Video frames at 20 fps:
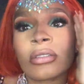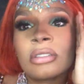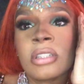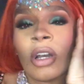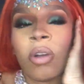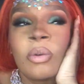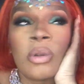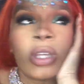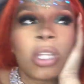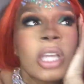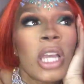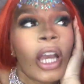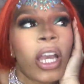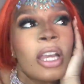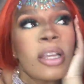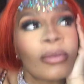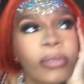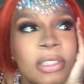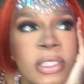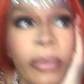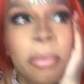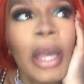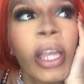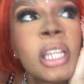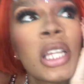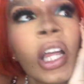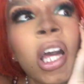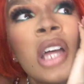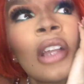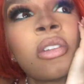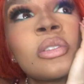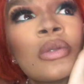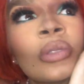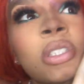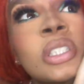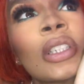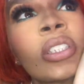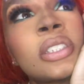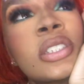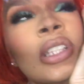So we came to McDonald's
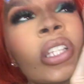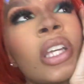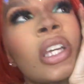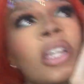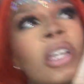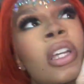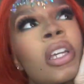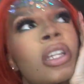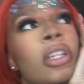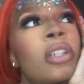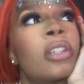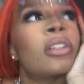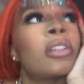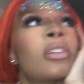instead.